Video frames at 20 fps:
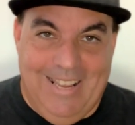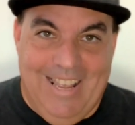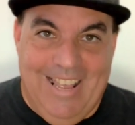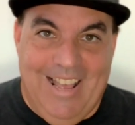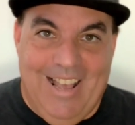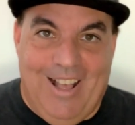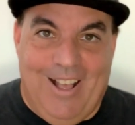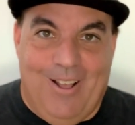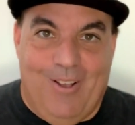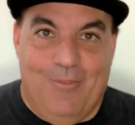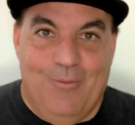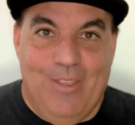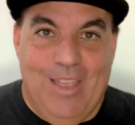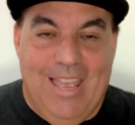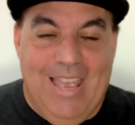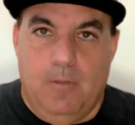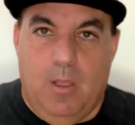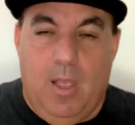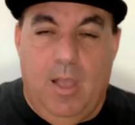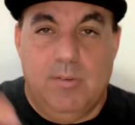
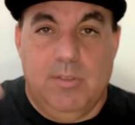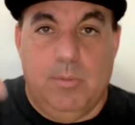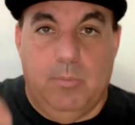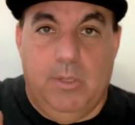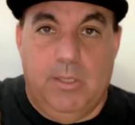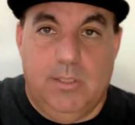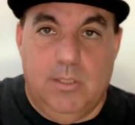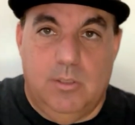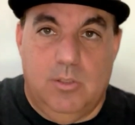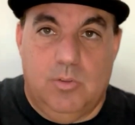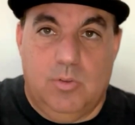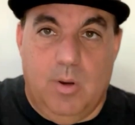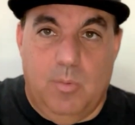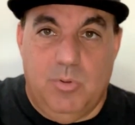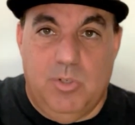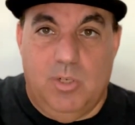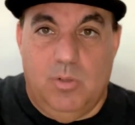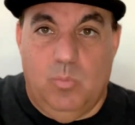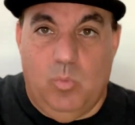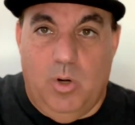I'll have some links in the
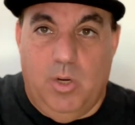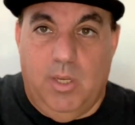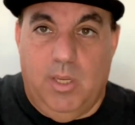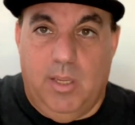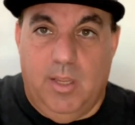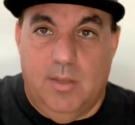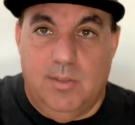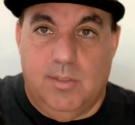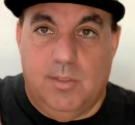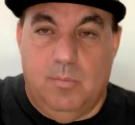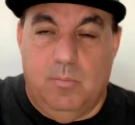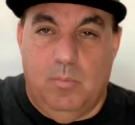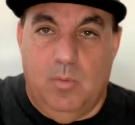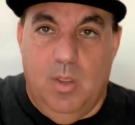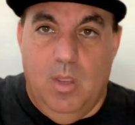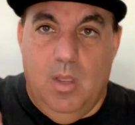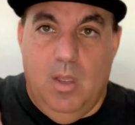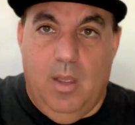description where you can get some